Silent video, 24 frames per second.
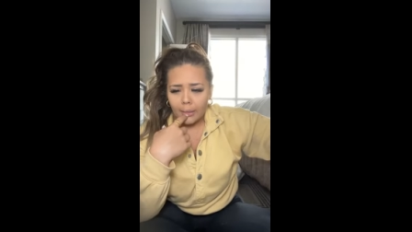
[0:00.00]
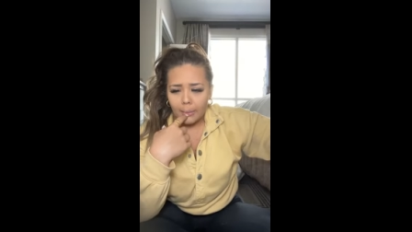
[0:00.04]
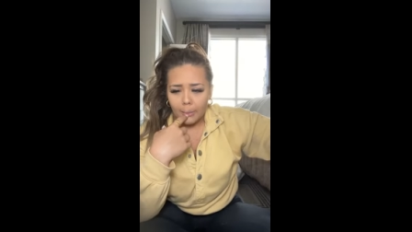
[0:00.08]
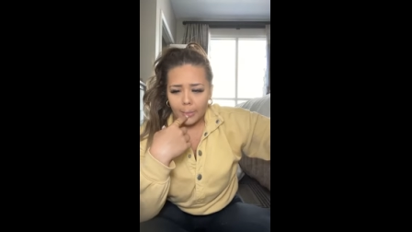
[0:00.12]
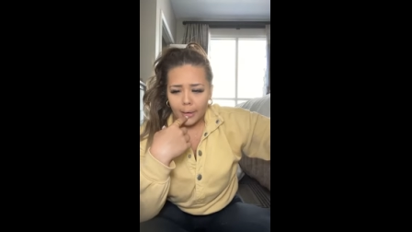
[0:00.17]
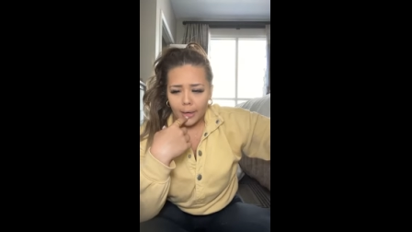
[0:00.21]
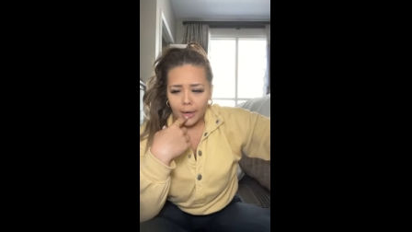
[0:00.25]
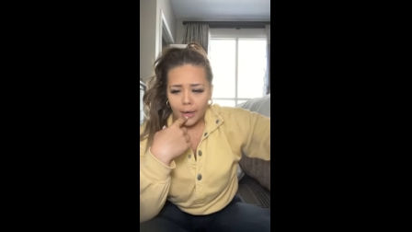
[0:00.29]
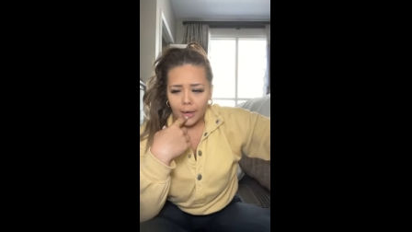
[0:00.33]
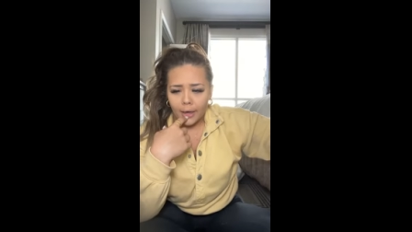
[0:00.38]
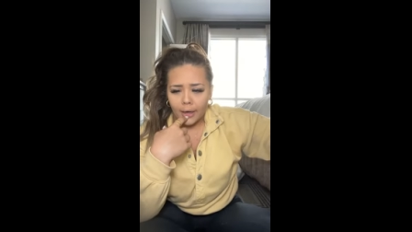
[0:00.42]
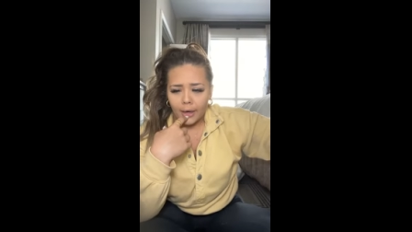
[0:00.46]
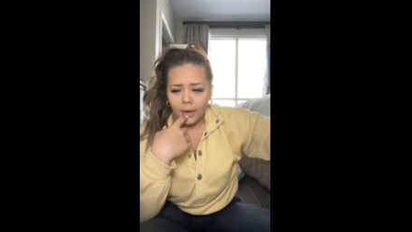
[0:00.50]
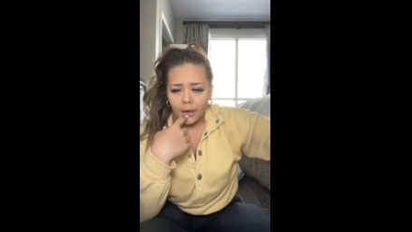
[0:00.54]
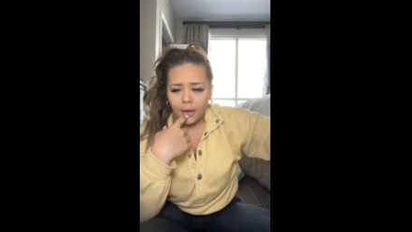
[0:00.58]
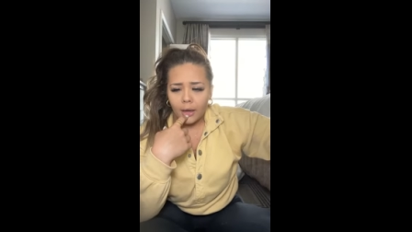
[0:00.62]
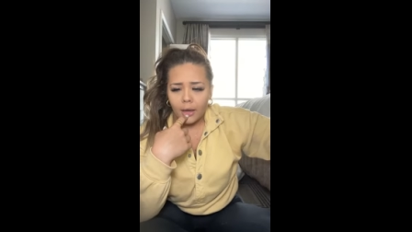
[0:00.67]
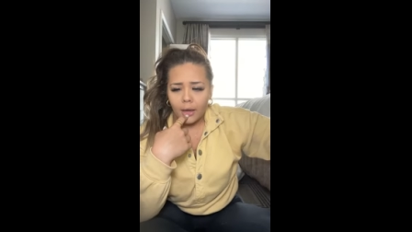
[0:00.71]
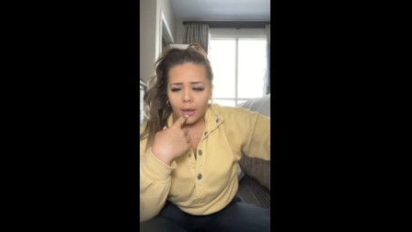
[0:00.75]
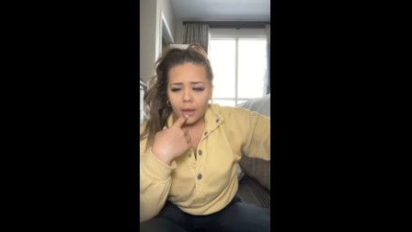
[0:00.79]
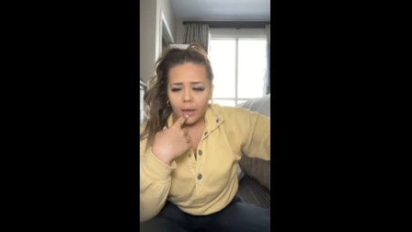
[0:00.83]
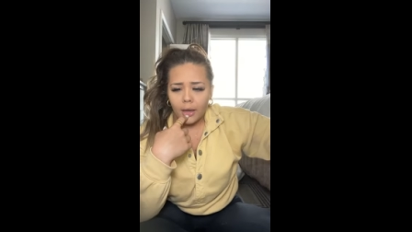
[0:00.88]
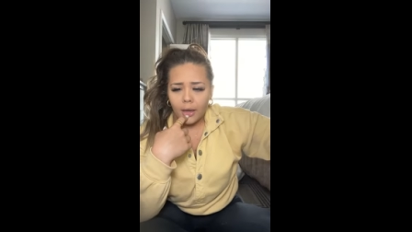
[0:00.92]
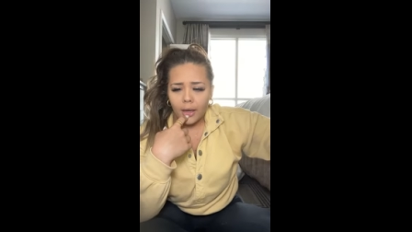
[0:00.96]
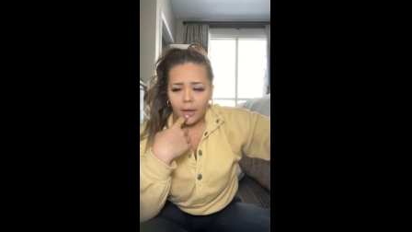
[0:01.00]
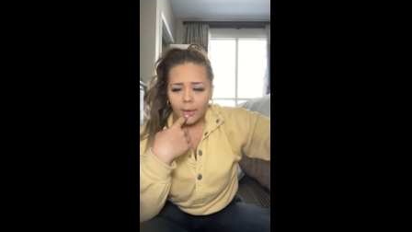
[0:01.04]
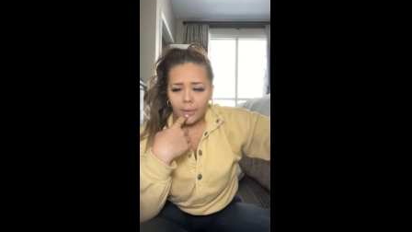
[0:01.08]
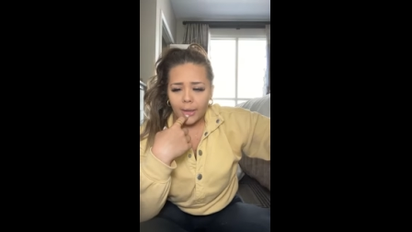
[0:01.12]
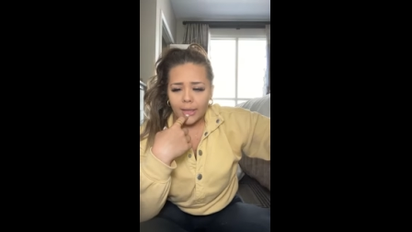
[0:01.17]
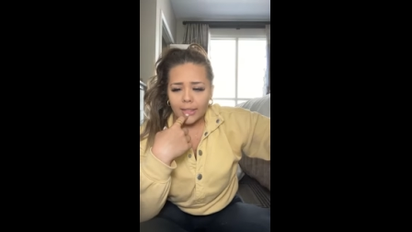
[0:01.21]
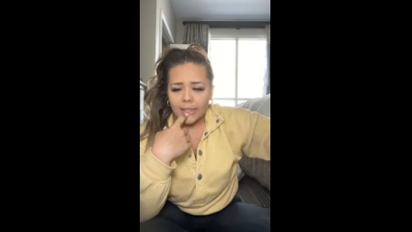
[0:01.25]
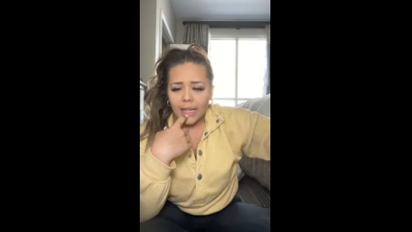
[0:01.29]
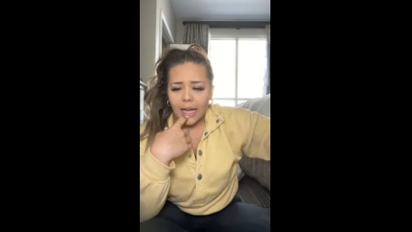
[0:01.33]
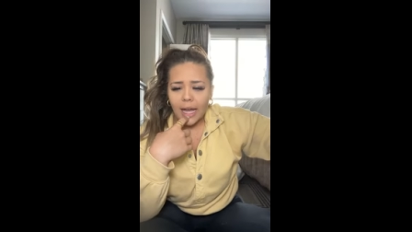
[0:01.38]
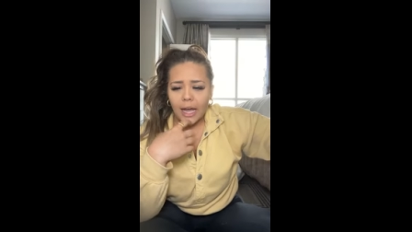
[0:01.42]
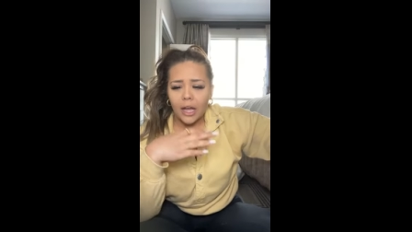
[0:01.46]

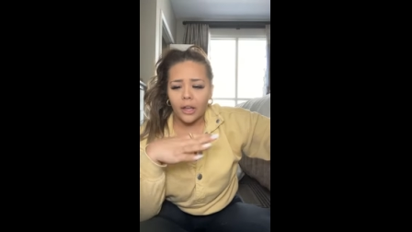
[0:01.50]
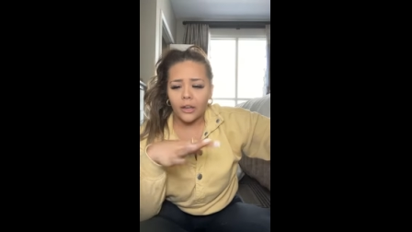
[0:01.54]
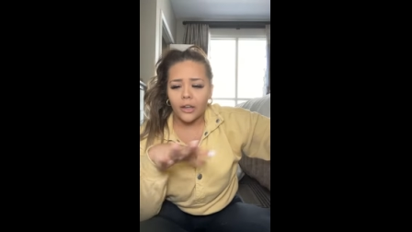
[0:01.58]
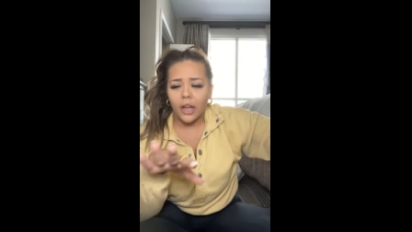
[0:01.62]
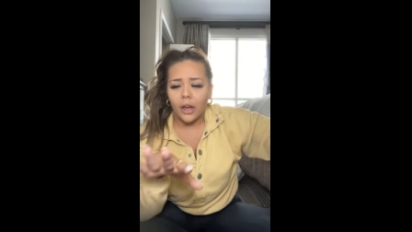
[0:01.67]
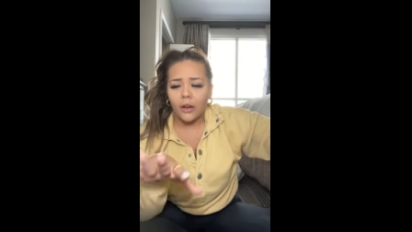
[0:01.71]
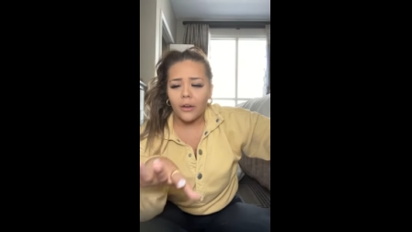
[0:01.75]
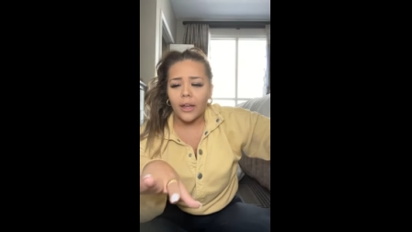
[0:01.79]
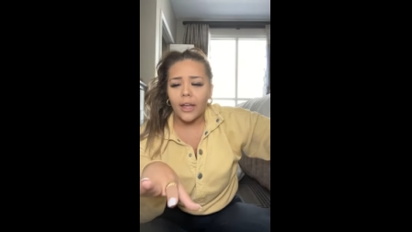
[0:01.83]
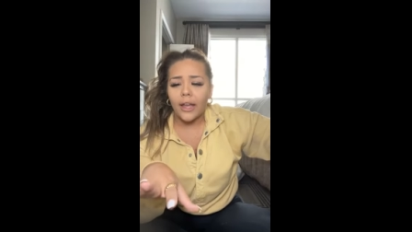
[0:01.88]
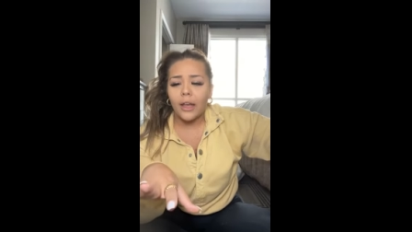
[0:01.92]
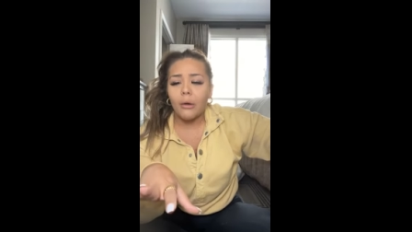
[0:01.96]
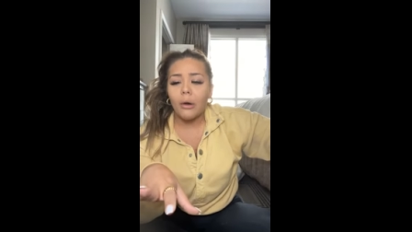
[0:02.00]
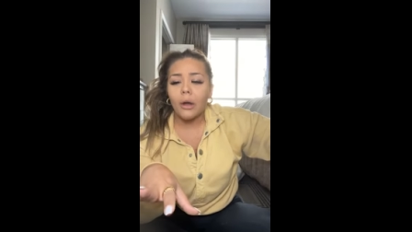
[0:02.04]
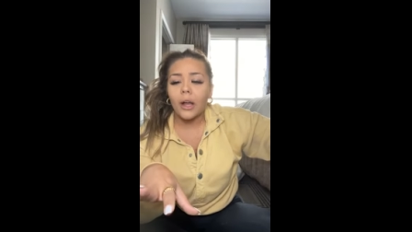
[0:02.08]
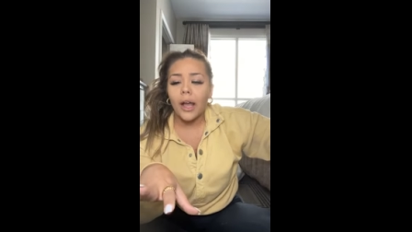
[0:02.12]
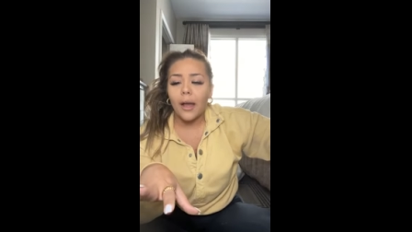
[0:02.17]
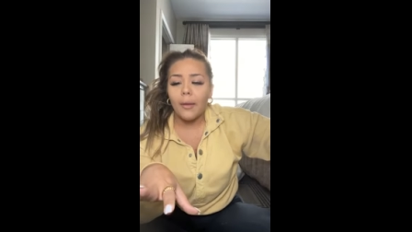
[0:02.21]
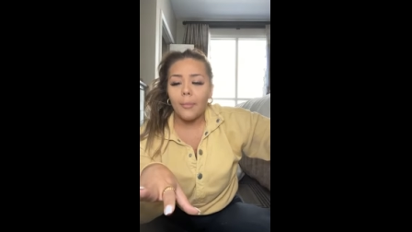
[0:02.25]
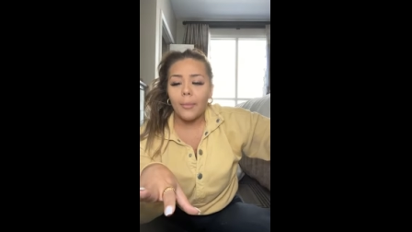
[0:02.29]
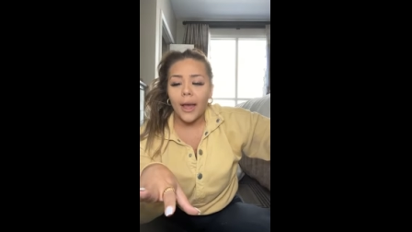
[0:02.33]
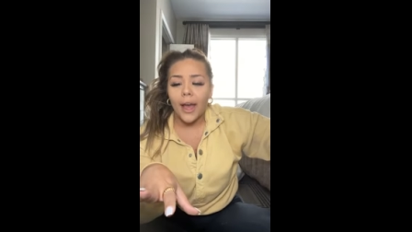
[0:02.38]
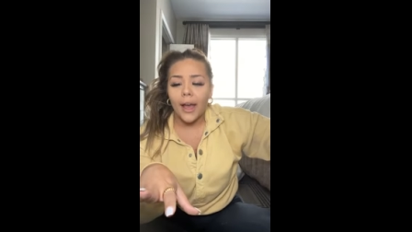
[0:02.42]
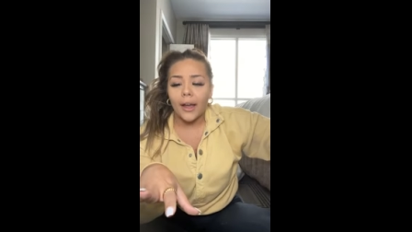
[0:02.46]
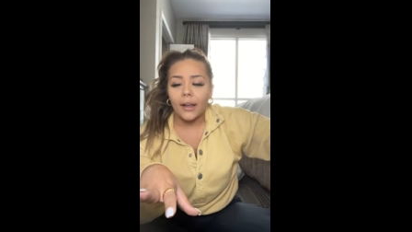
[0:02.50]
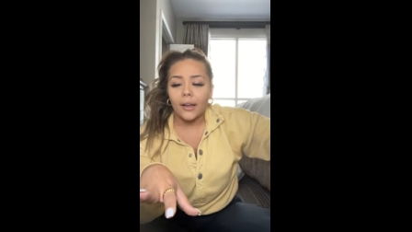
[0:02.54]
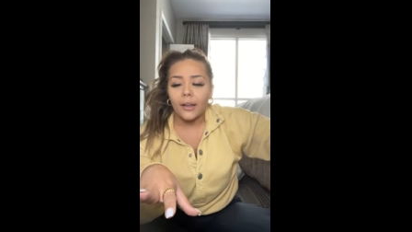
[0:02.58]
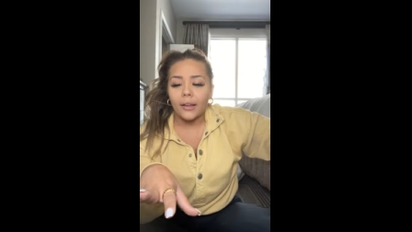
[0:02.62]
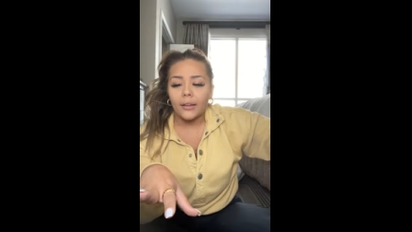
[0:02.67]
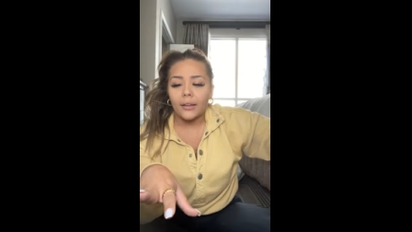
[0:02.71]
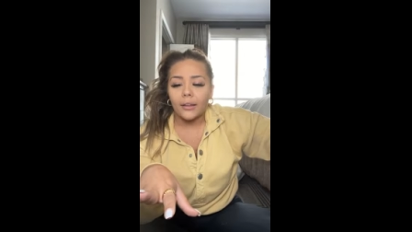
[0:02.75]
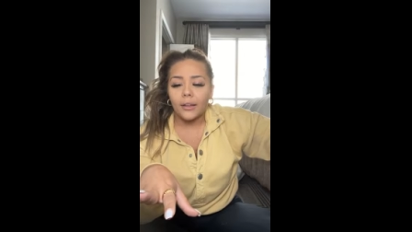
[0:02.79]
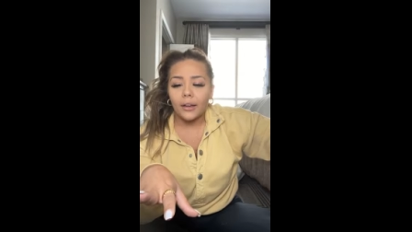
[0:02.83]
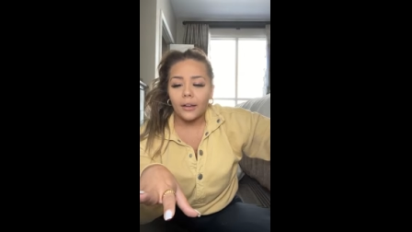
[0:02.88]
Anyways, I don't know. It will come back.